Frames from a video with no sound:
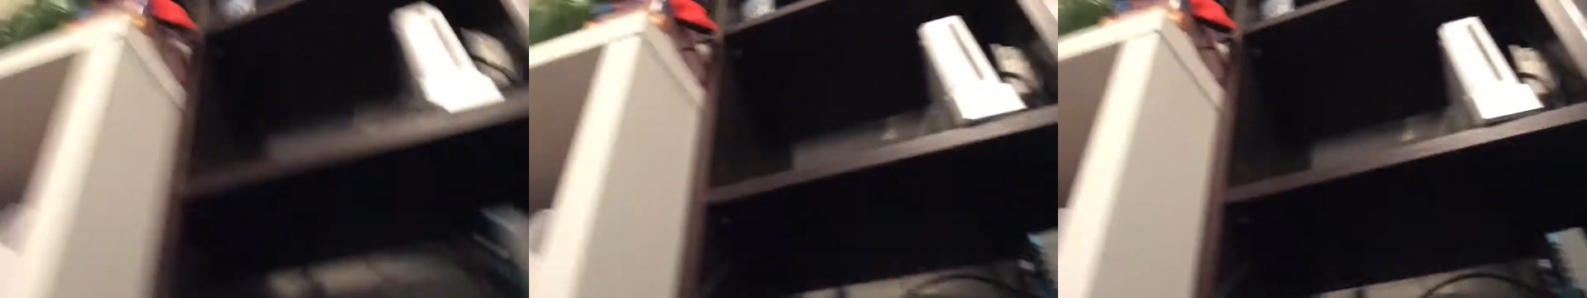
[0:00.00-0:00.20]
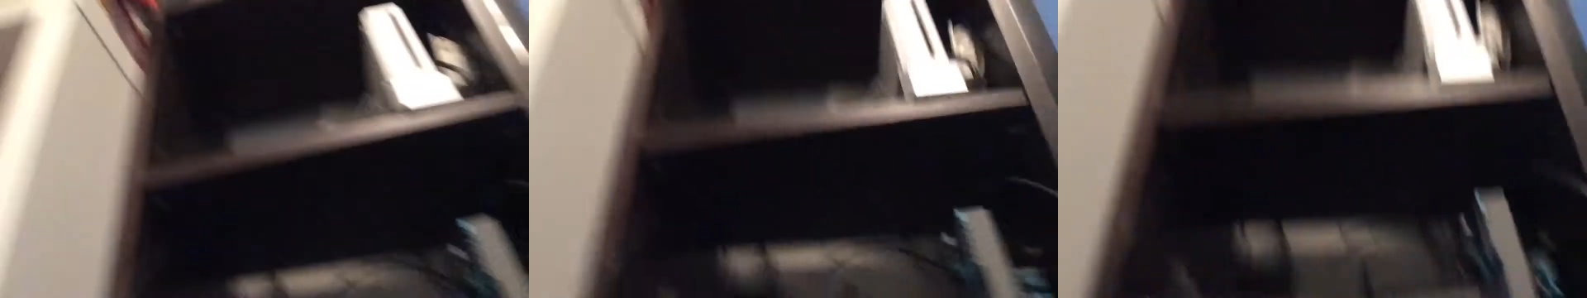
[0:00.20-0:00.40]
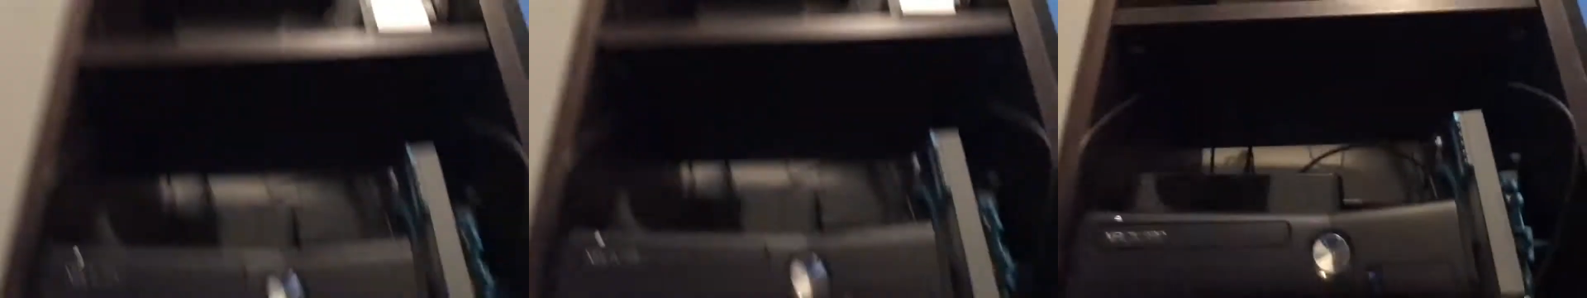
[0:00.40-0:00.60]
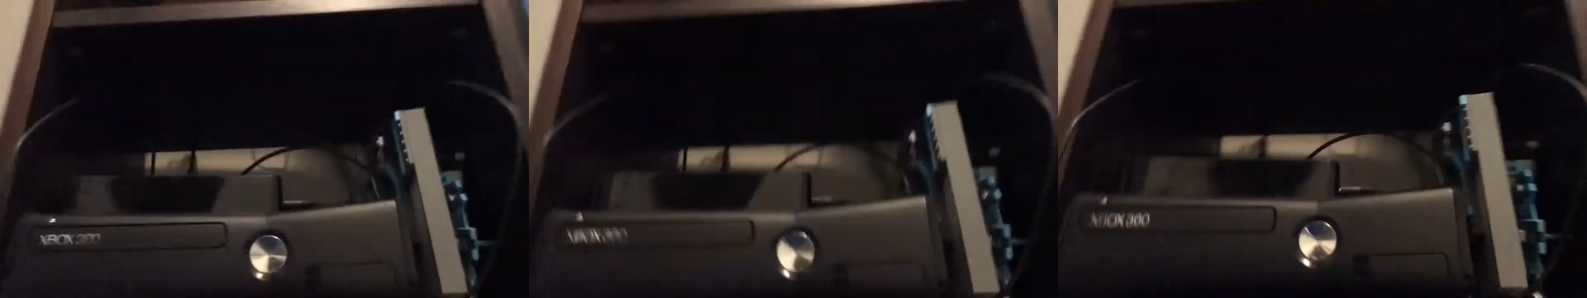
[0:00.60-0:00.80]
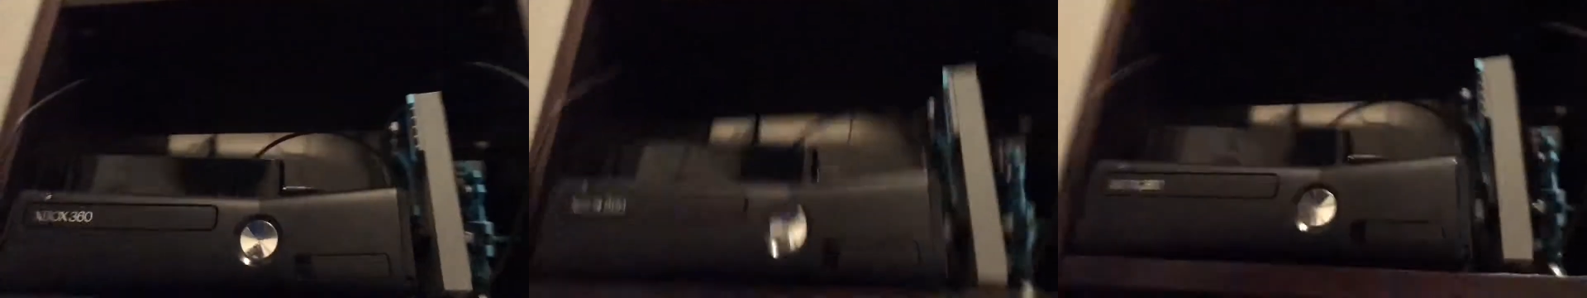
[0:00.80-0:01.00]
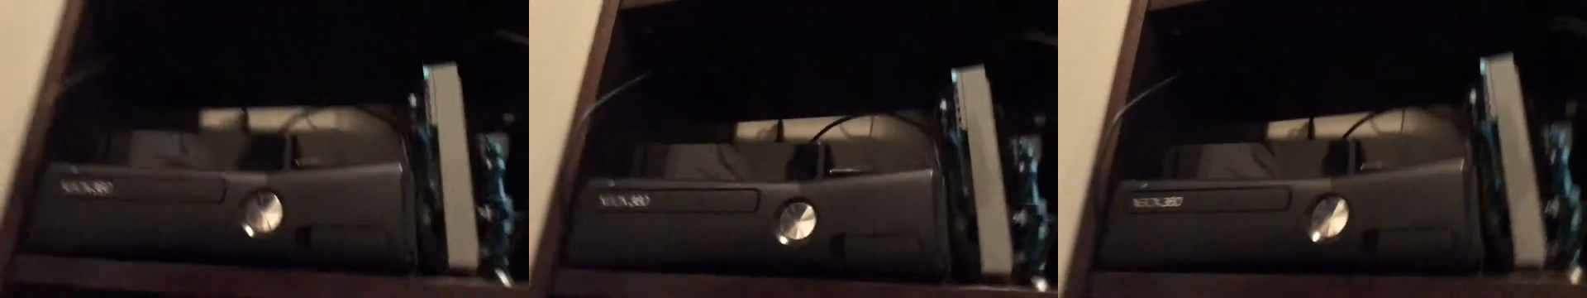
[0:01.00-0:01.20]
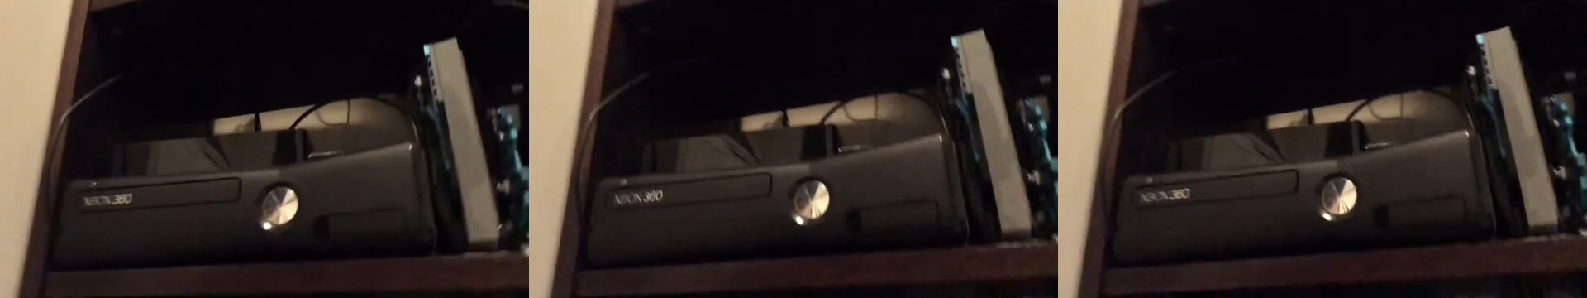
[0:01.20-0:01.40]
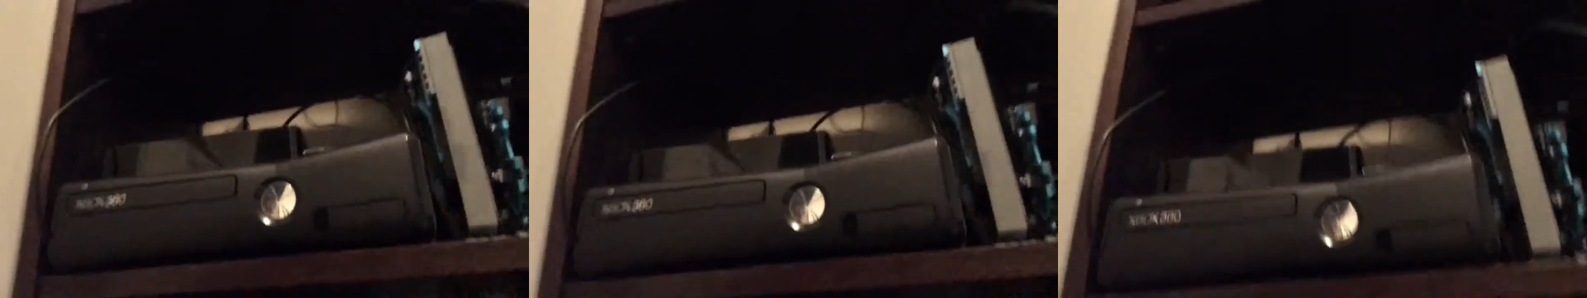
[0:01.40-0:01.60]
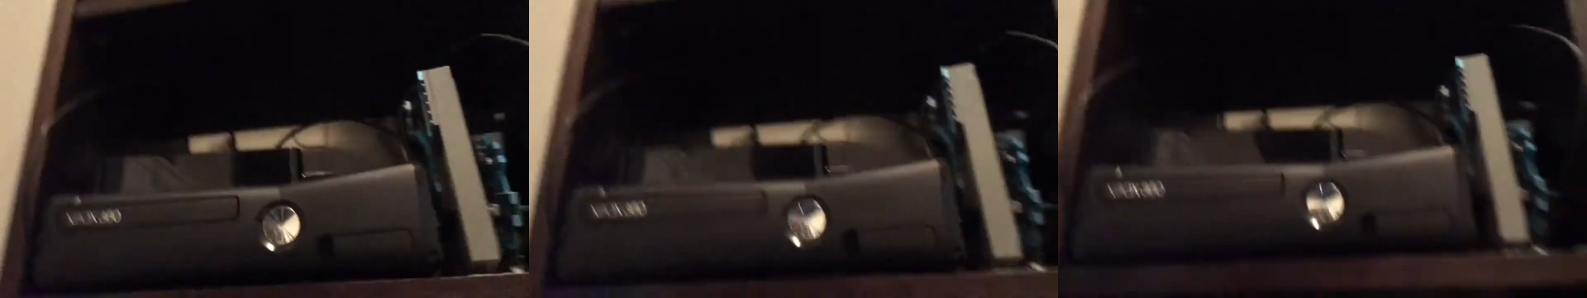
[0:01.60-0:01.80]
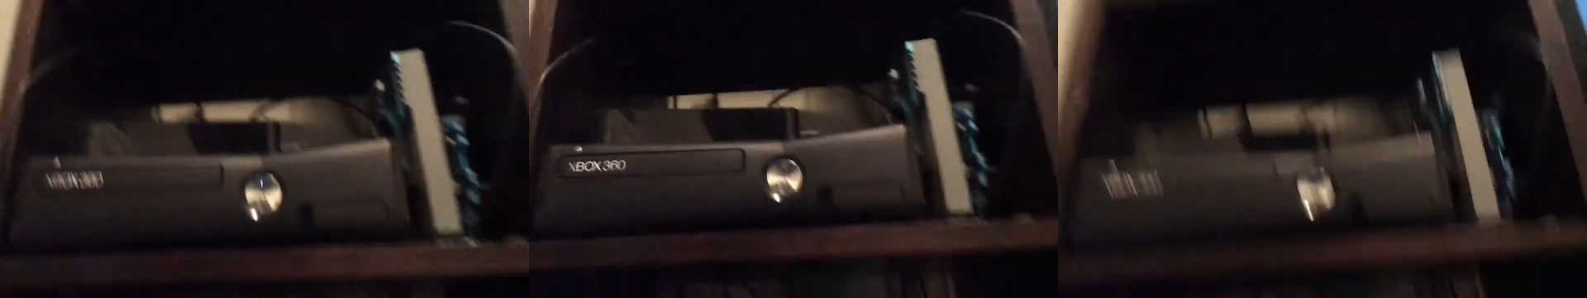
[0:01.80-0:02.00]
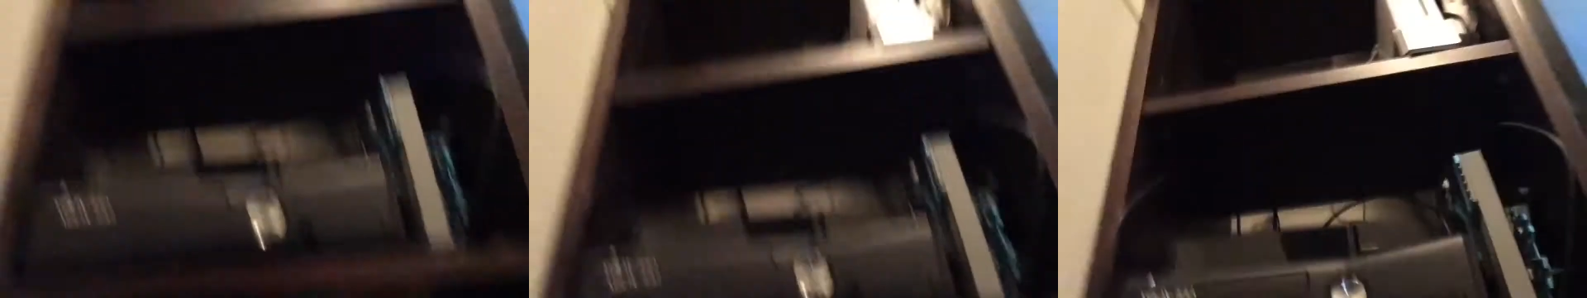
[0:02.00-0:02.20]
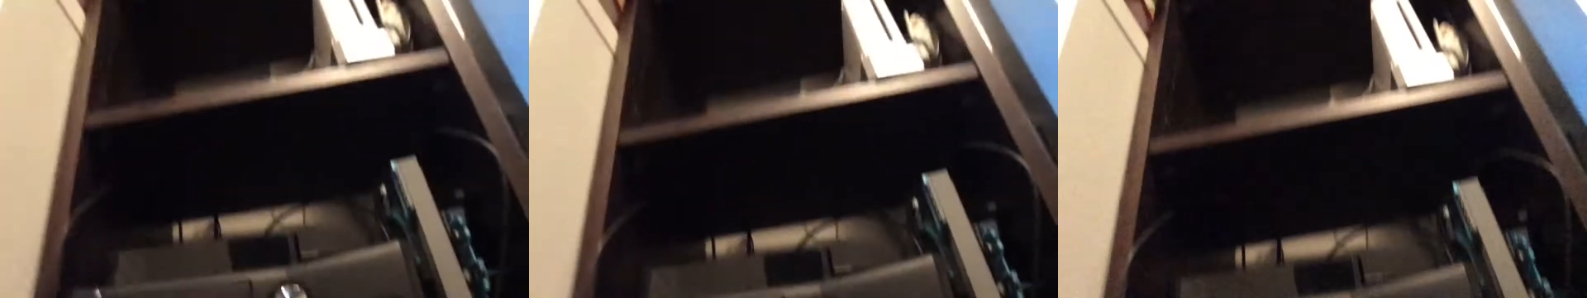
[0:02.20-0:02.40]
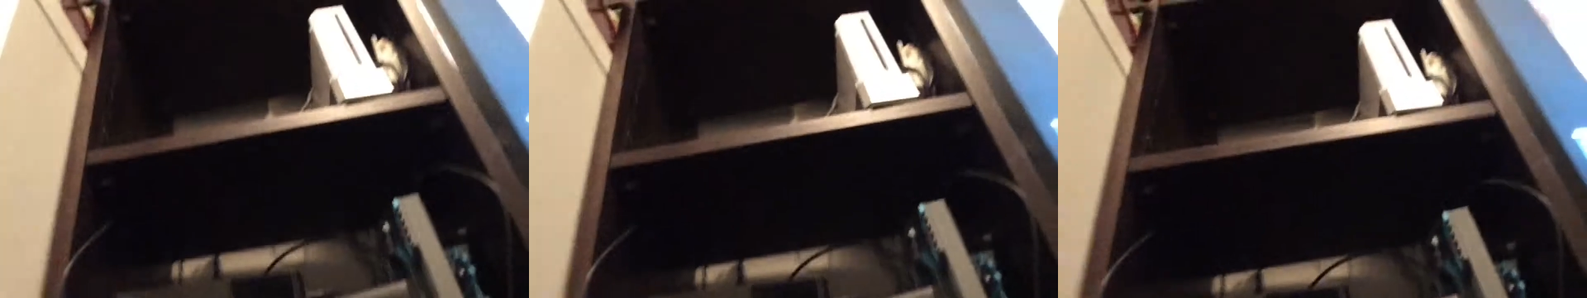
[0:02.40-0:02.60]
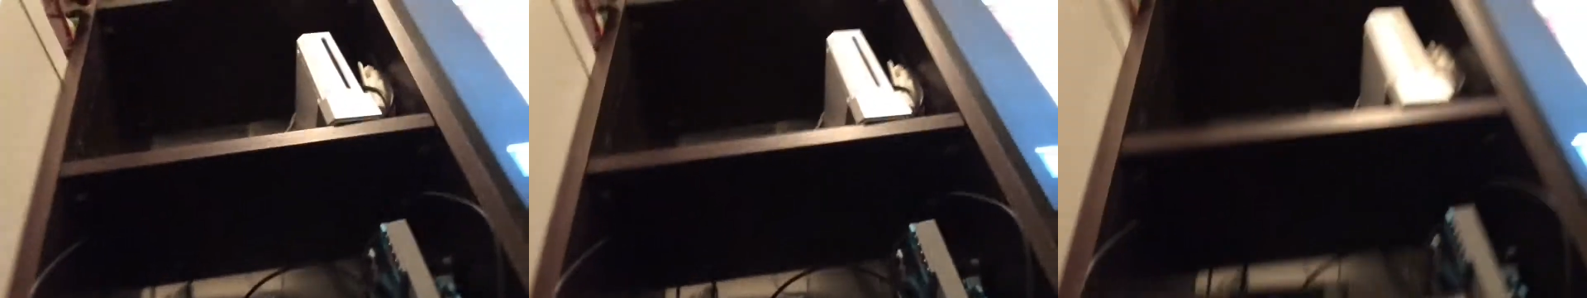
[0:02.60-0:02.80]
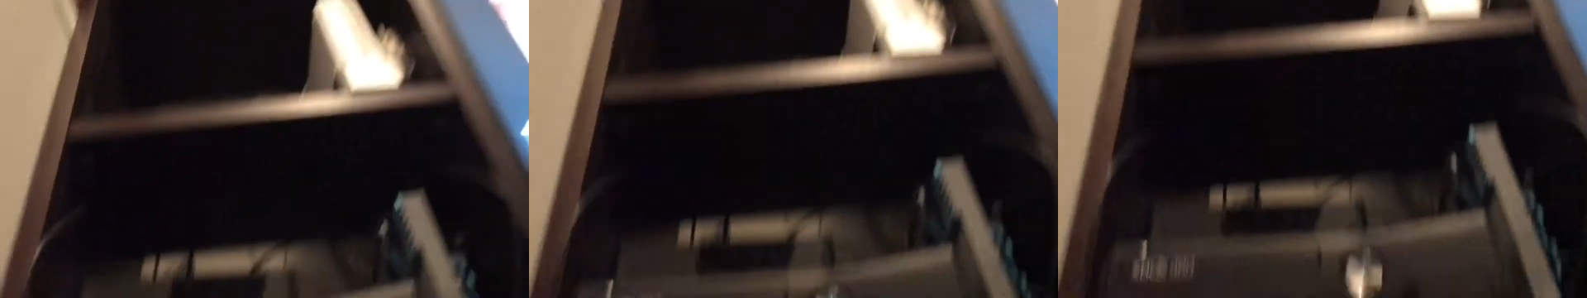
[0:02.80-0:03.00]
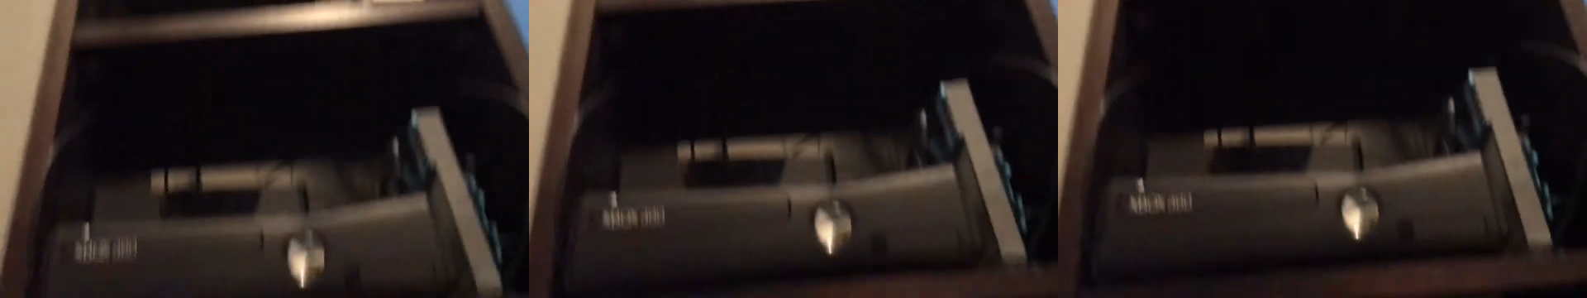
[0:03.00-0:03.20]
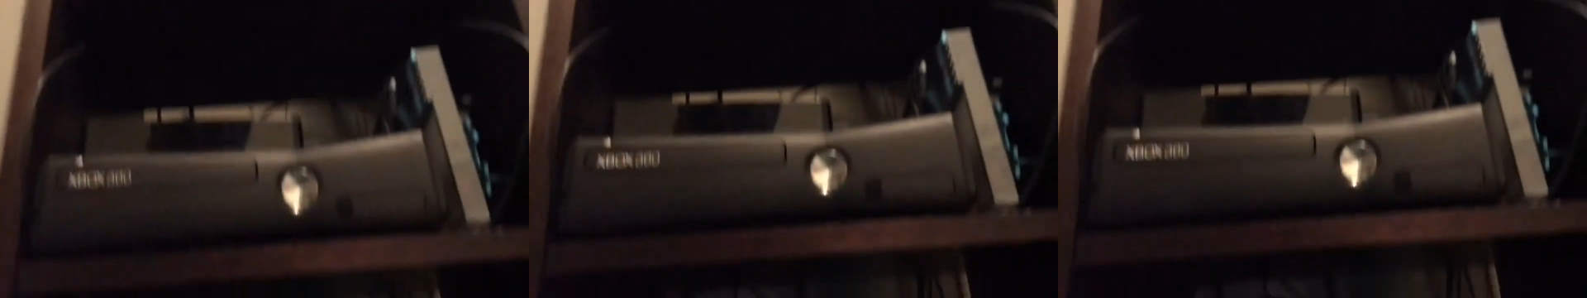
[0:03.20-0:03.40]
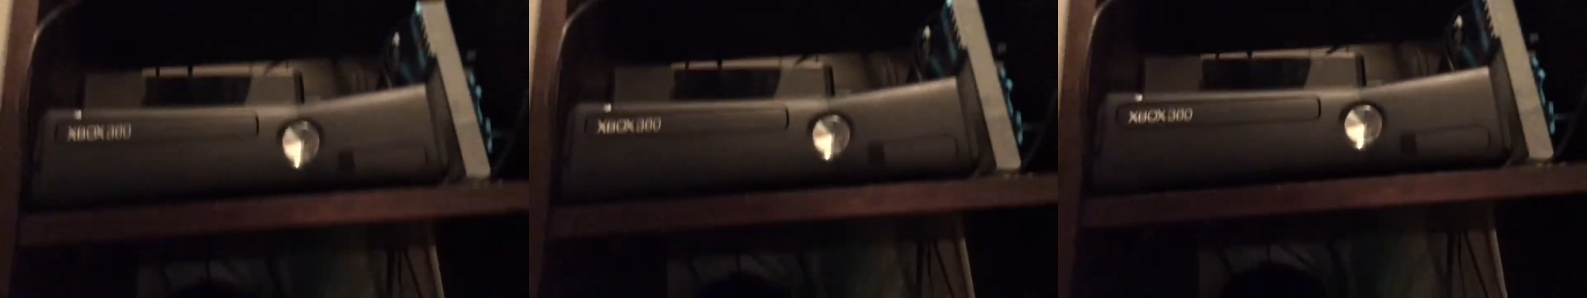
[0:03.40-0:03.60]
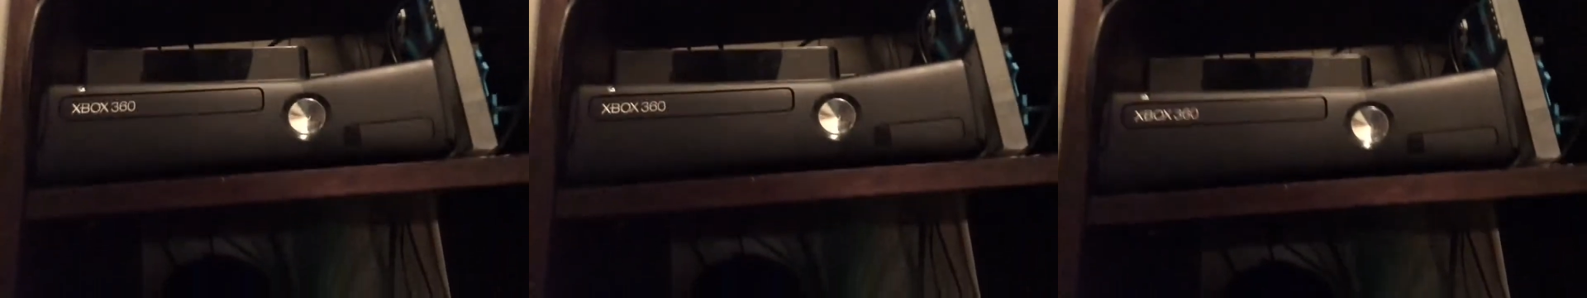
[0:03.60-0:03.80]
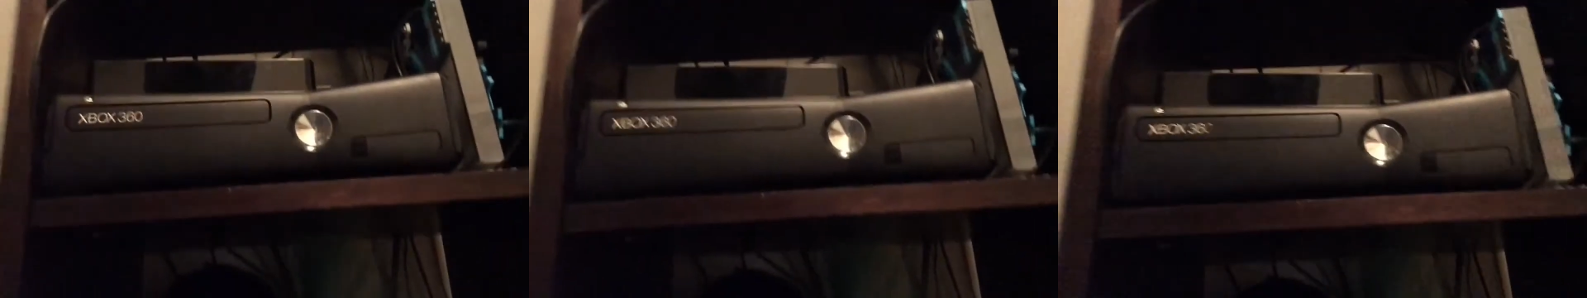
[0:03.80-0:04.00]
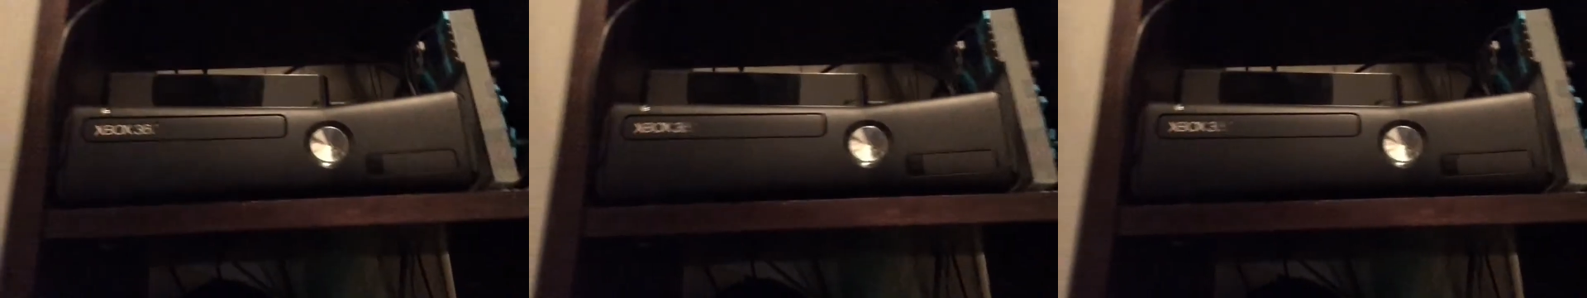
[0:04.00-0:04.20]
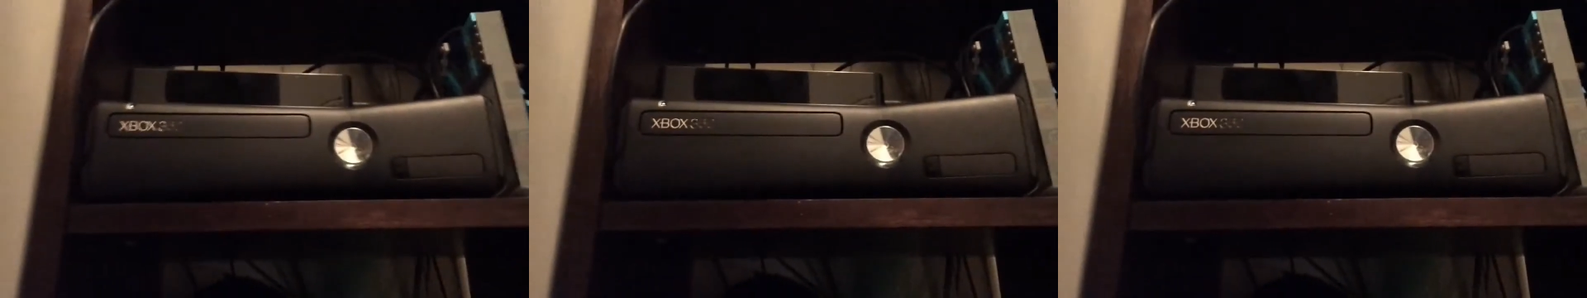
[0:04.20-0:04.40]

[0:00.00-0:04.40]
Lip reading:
(no speaker visible)